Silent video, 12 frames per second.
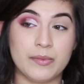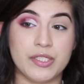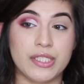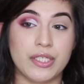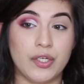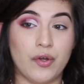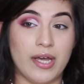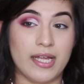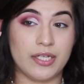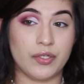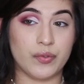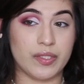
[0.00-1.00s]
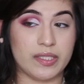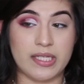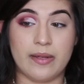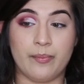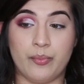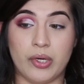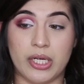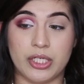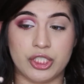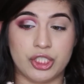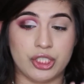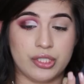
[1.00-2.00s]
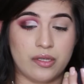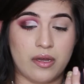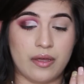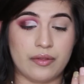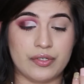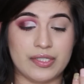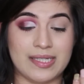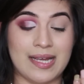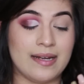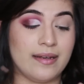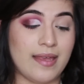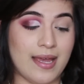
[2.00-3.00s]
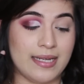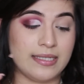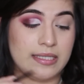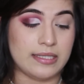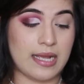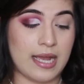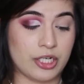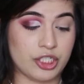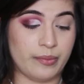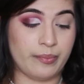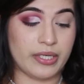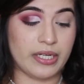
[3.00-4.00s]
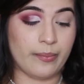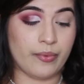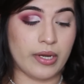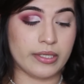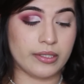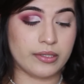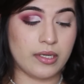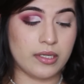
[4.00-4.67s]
I'm just gonna go ahead and use the same brush, just the other side that I didn't actually put any product